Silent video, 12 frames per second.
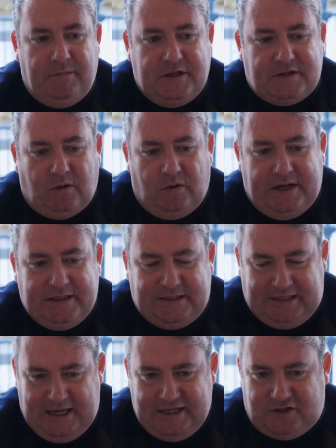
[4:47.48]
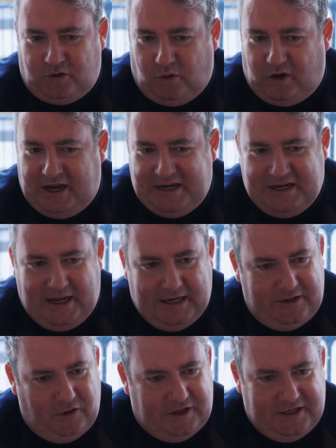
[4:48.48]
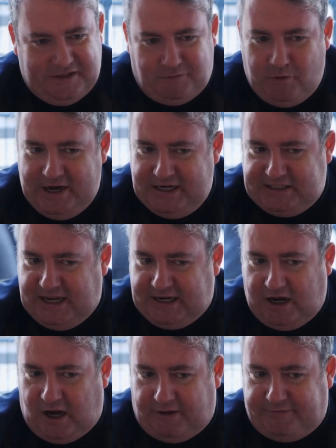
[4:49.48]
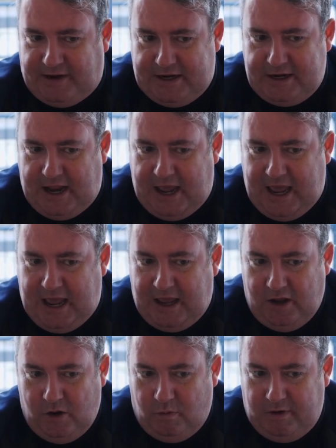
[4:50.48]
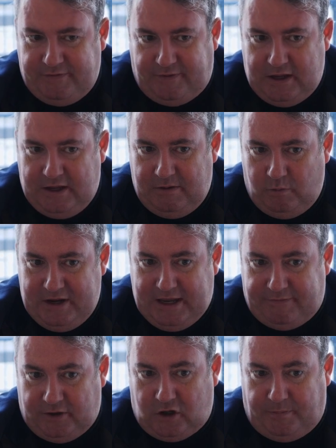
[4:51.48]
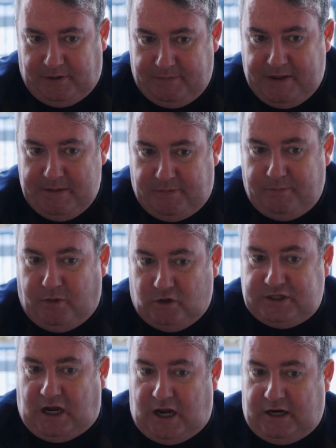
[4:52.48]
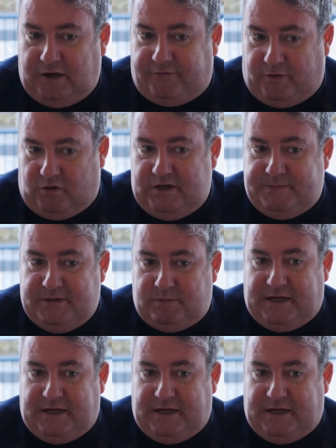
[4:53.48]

So it's a taste tour, and look at it's really taken off, and we have a couple of people booked on it for Christmas.